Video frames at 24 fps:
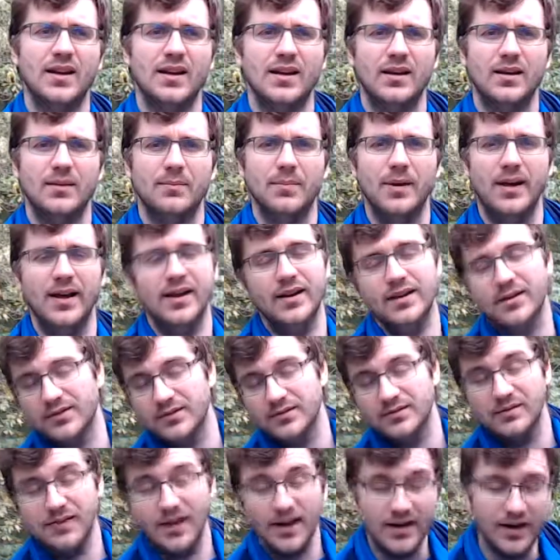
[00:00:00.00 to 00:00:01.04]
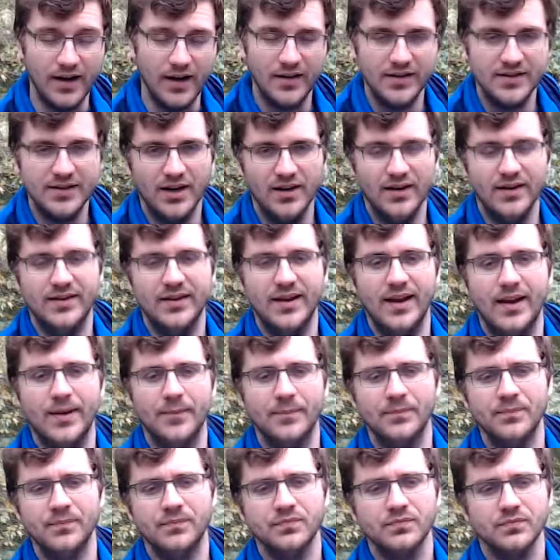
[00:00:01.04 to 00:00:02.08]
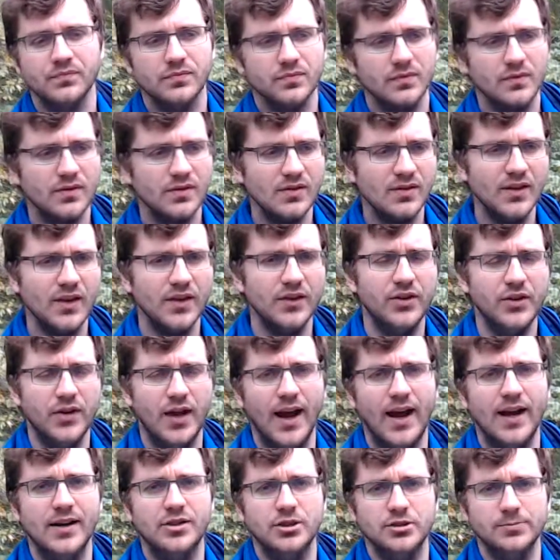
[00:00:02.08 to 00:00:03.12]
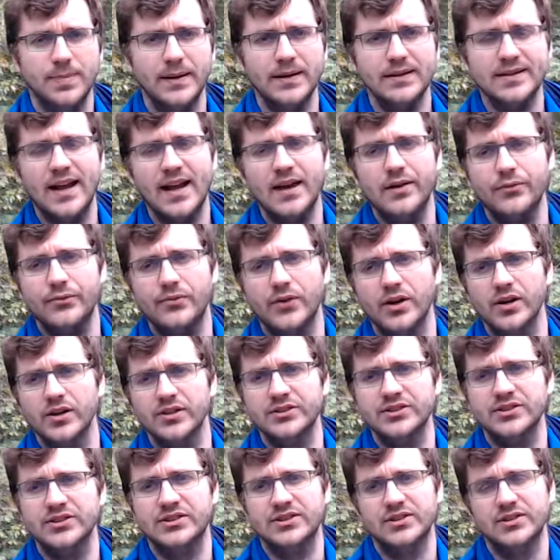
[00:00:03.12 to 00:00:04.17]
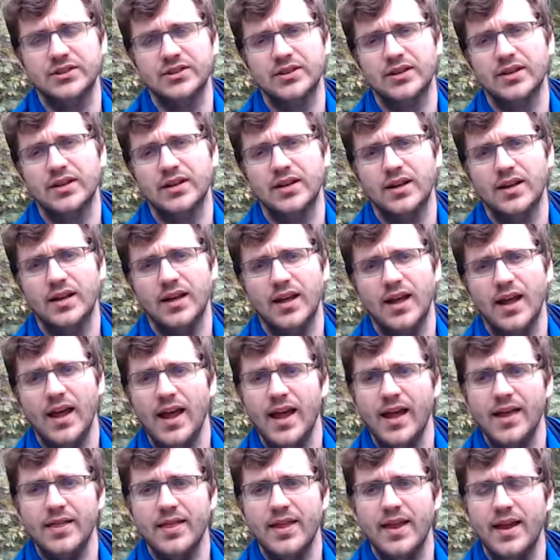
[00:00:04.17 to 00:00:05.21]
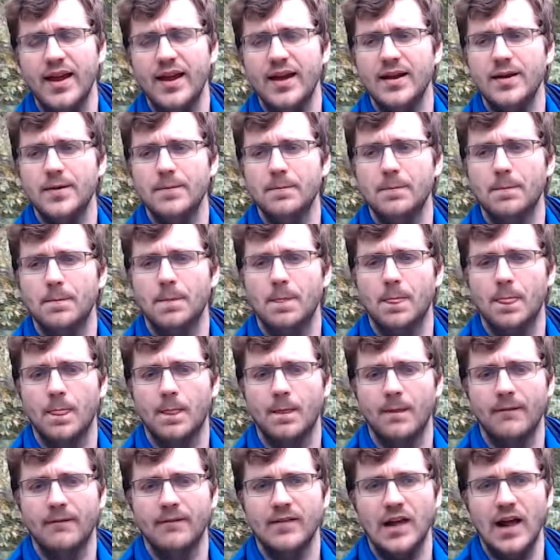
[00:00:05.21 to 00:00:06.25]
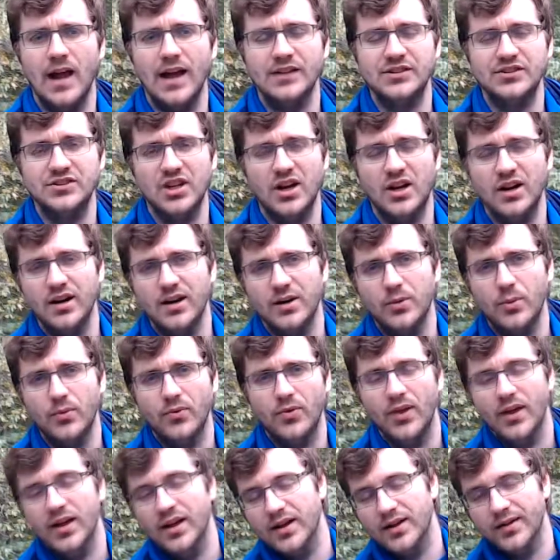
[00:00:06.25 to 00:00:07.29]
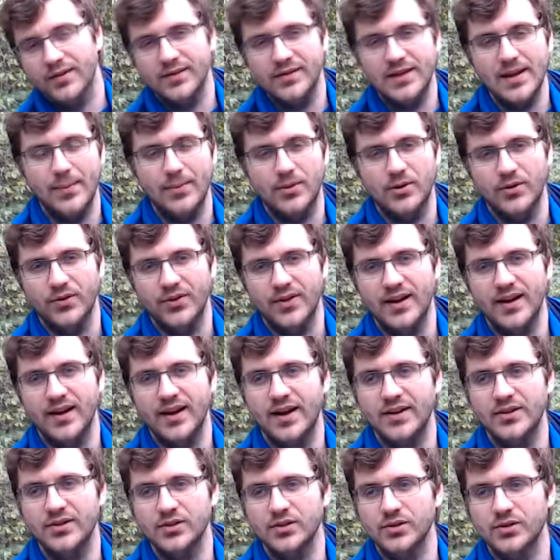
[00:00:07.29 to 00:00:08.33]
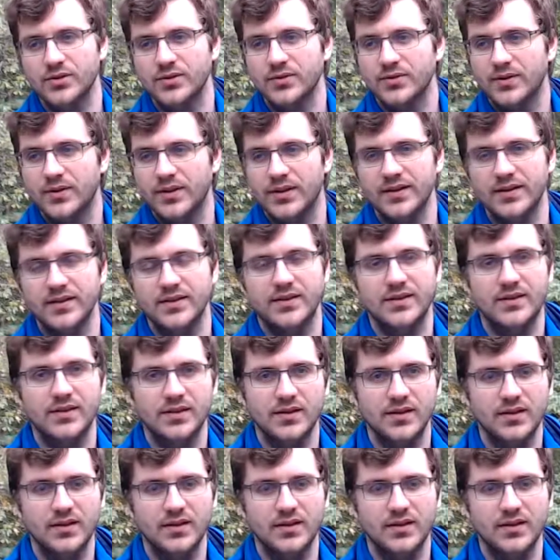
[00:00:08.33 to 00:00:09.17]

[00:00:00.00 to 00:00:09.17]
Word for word: But I don't know, it's hard to say. So yeah, I took big data first. And then I started with the typical thing I do for these